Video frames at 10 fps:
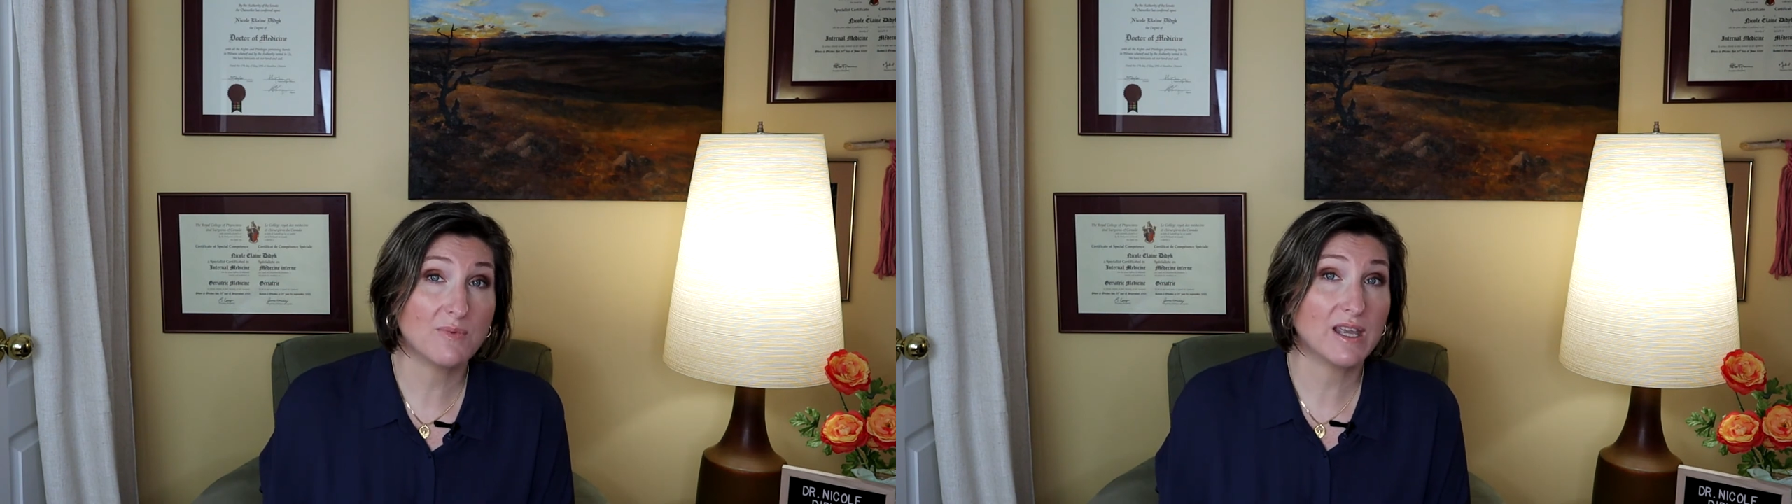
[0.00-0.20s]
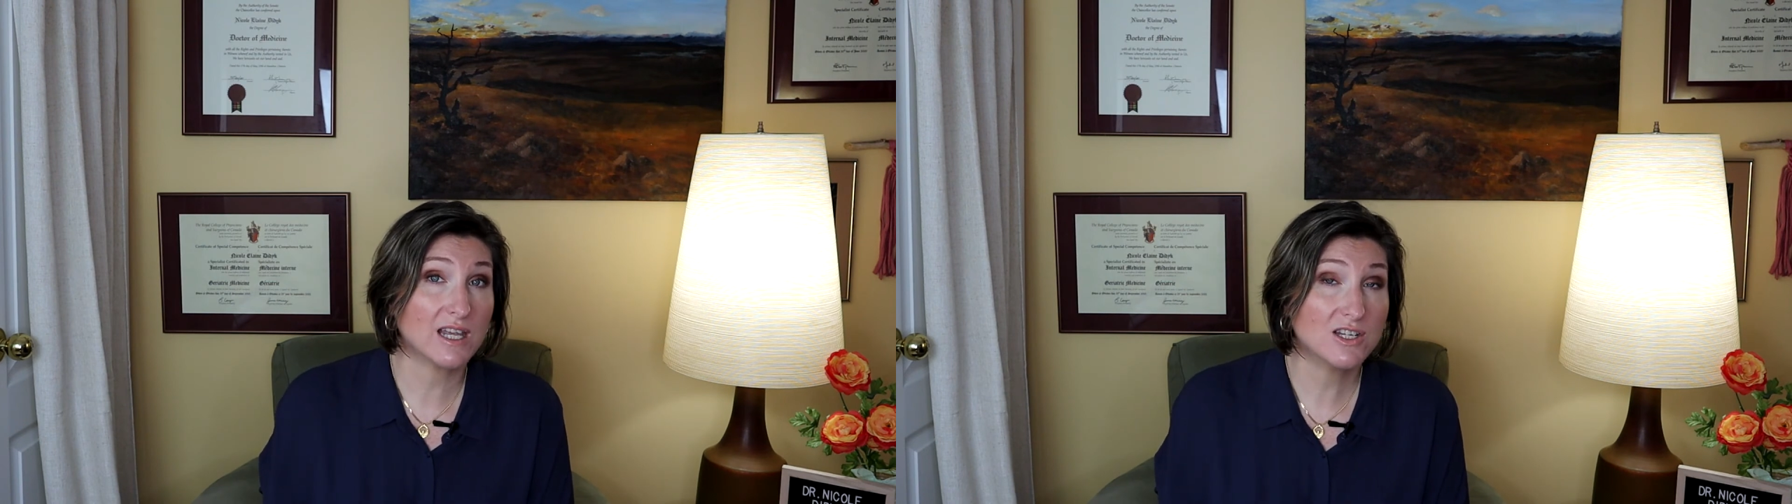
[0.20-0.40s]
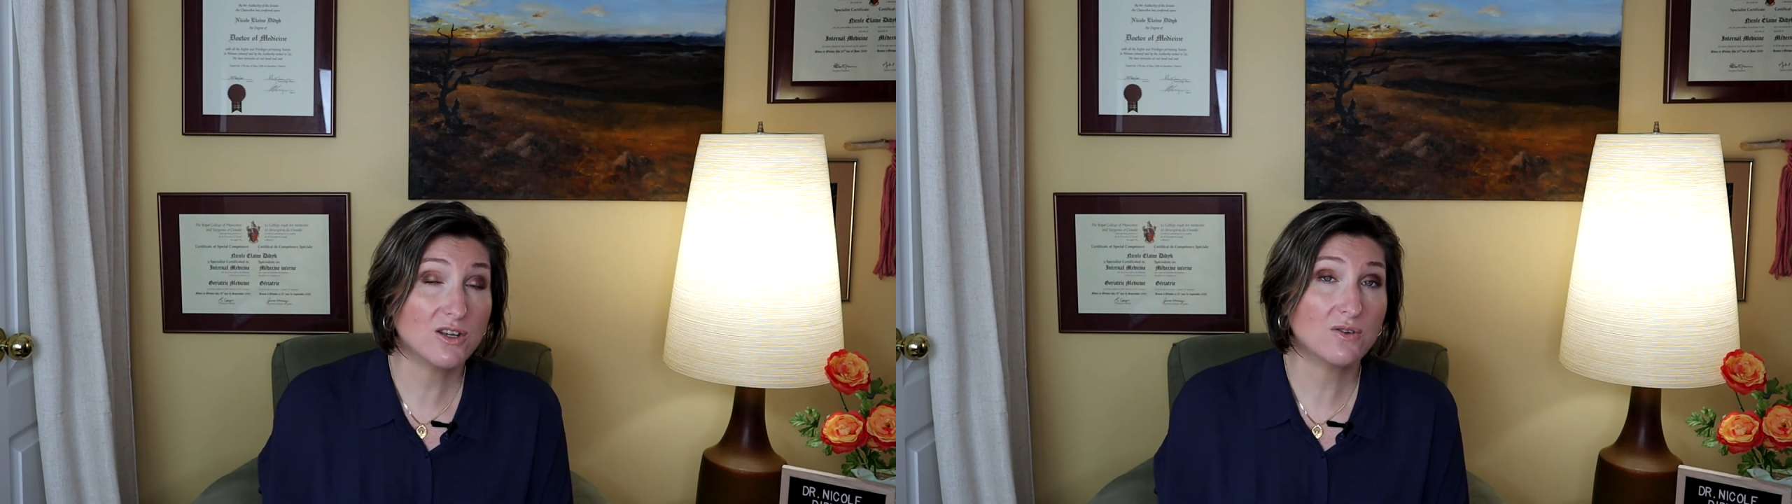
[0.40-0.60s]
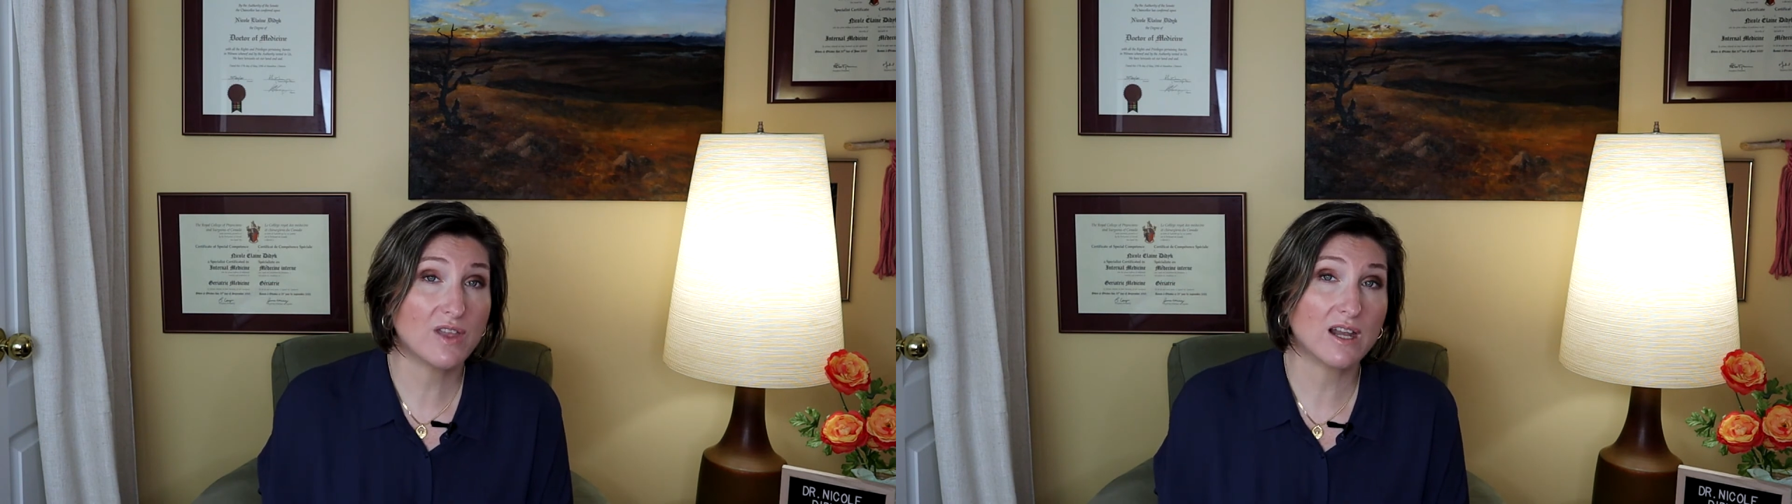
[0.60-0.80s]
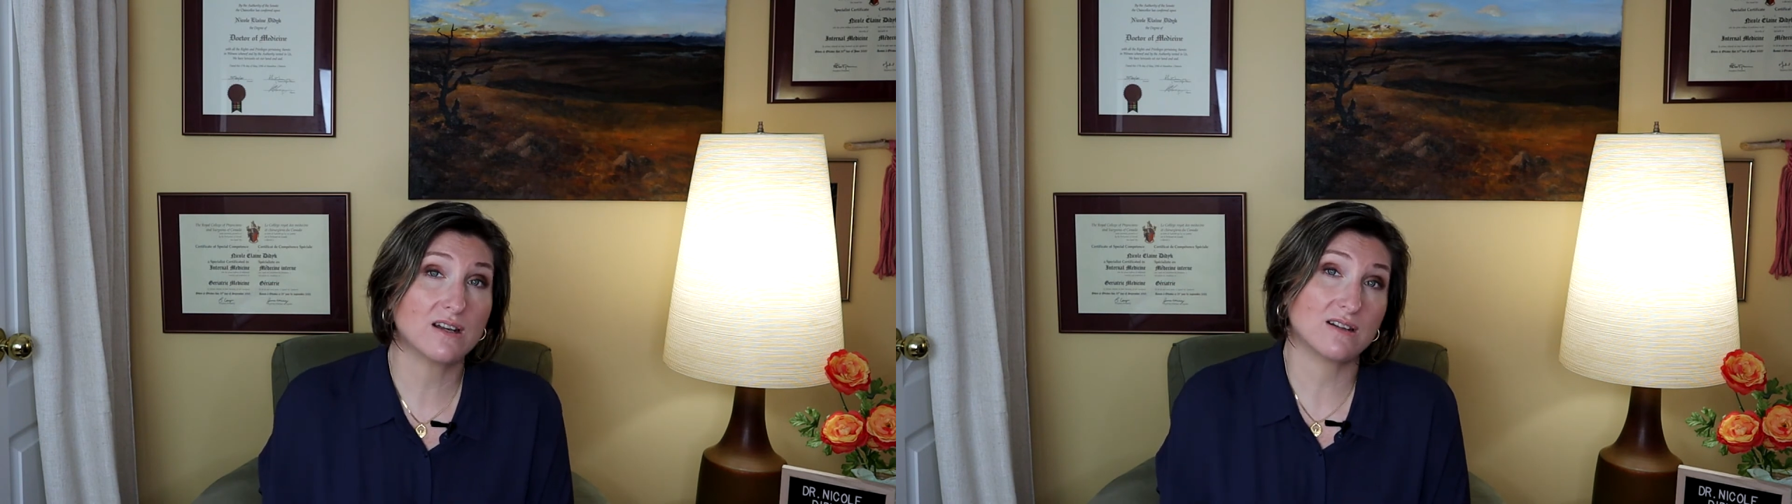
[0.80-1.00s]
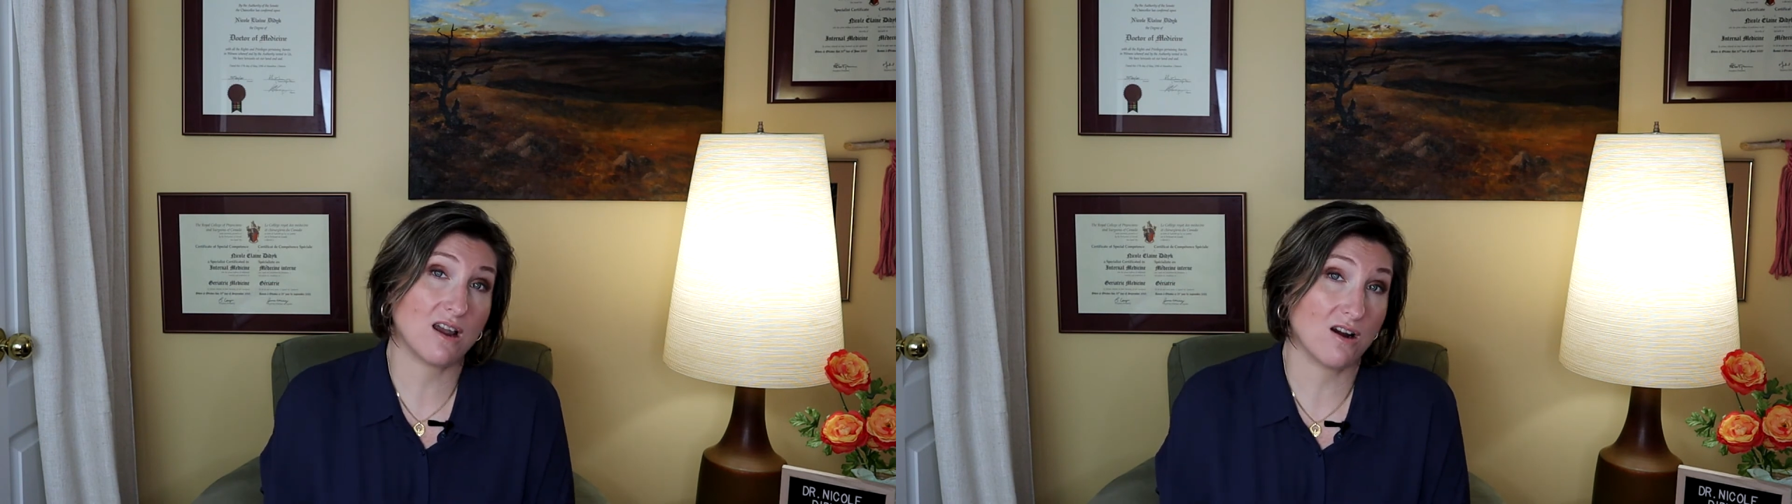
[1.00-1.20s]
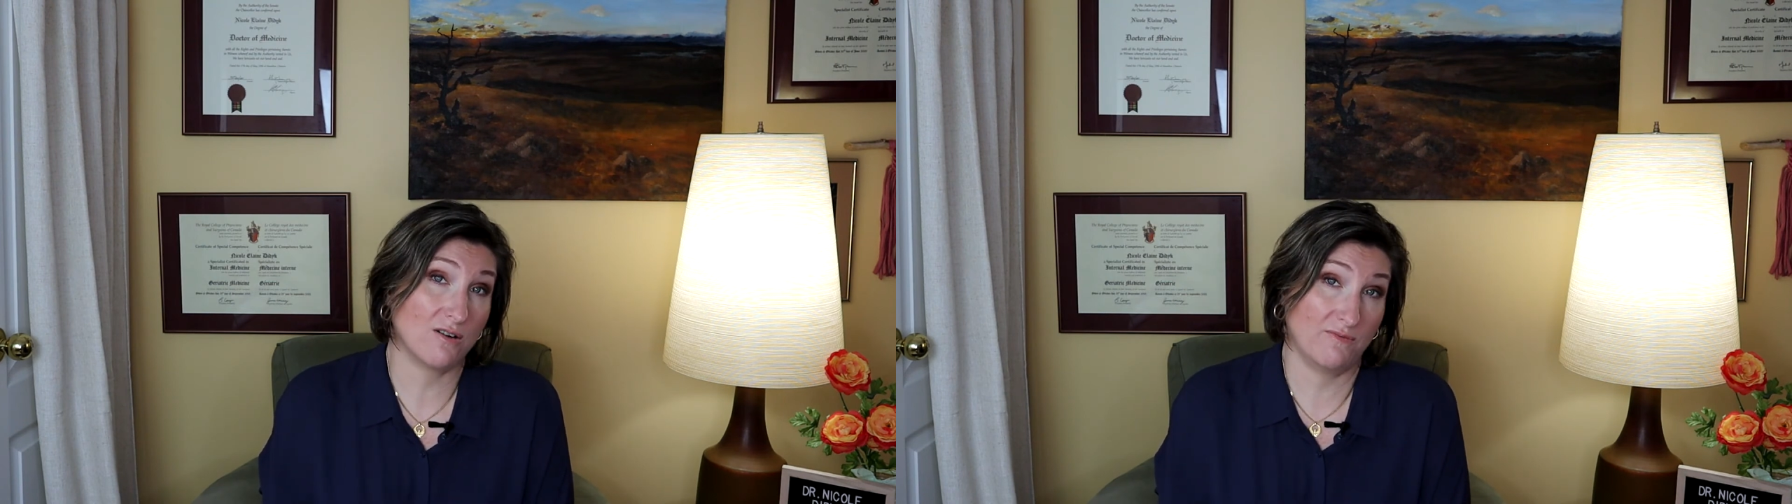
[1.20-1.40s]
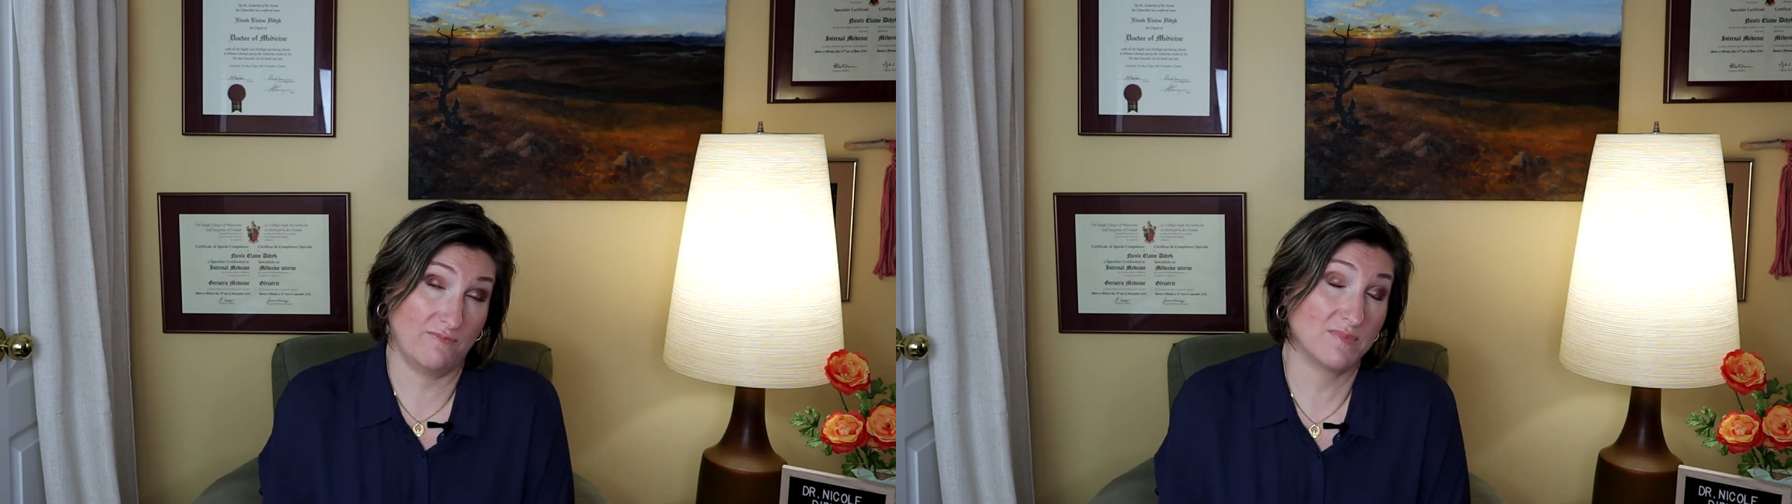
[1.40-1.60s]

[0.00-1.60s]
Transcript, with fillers: we can do that are